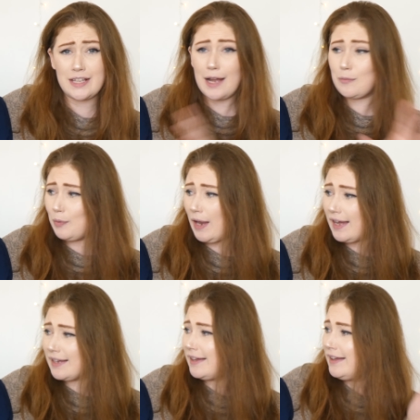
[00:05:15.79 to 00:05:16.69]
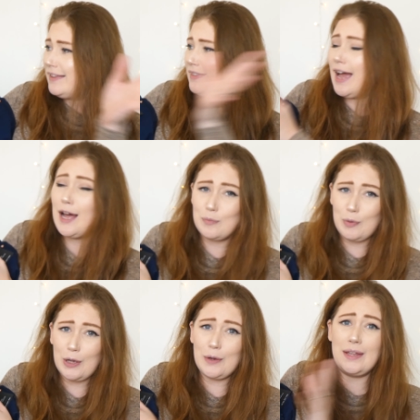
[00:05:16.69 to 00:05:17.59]
They had black, they had
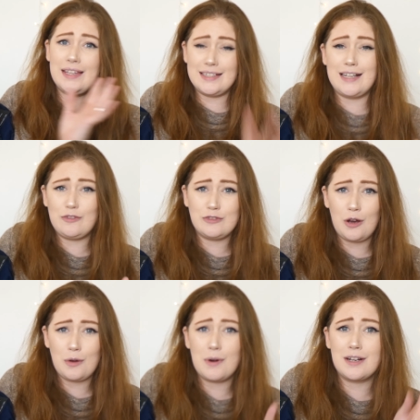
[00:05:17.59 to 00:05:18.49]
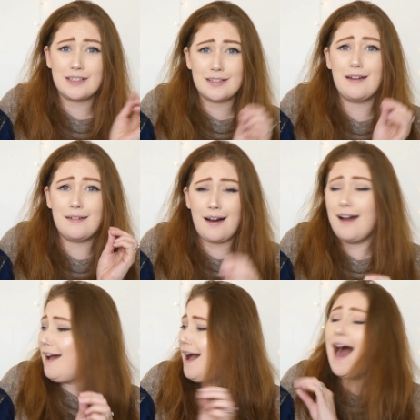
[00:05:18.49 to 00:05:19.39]
blue, they didn't have dark wash, so
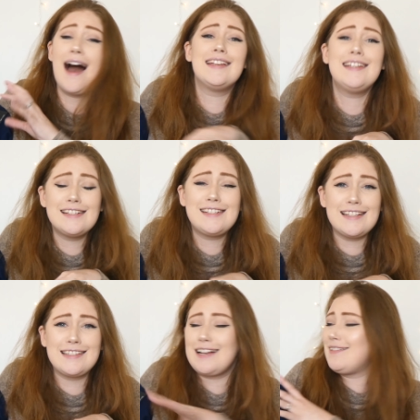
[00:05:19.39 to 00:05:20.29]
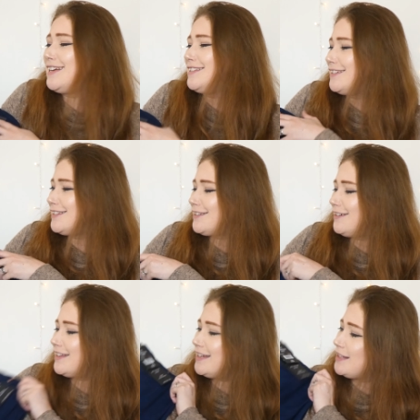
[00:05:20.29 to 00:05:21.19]
I needed jeans anyway, so I just
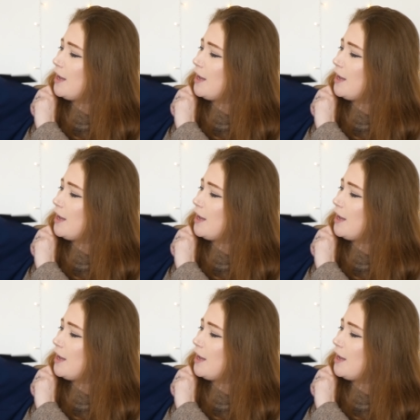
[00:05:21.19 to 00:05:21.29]
got these.